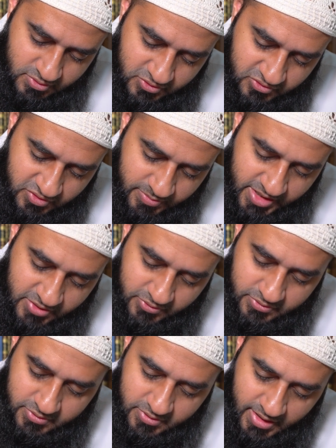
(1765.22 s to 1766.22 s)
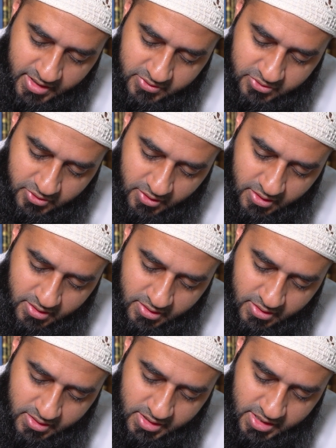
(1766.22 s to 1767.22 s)
jamilun. Okay?
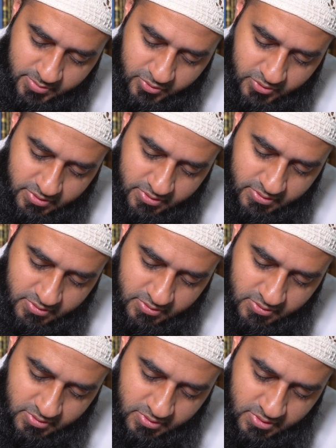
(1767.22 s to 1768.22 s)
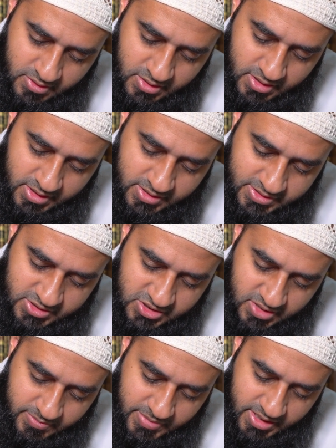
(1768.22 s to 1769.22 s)
Talibun
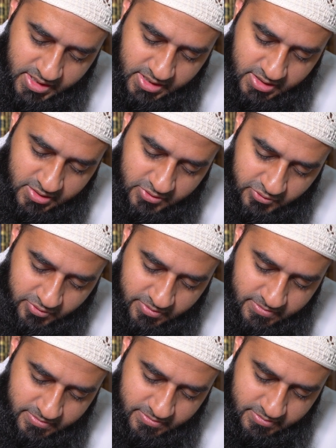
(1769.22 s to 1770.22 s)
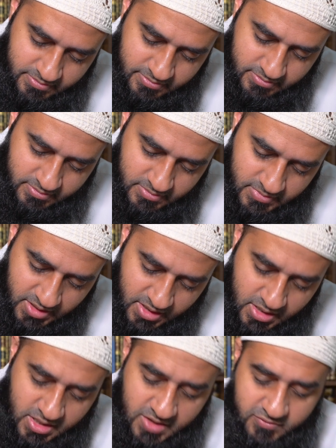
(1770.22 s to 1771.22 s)
jamilun.
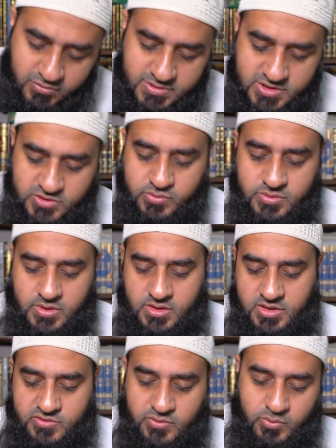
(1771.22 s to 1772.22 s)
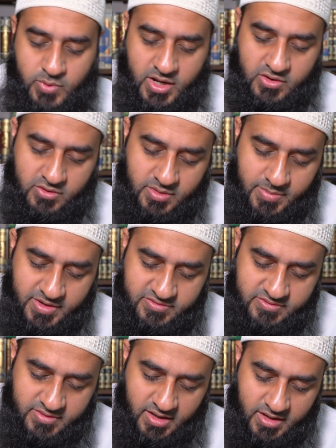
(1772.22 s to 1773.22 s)
And of course, this would work on the
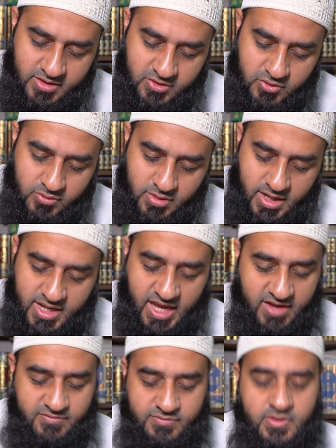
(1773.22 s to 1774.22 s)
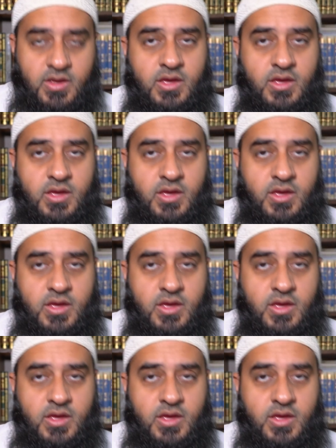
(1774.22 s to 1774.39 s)
basis that, you know, I have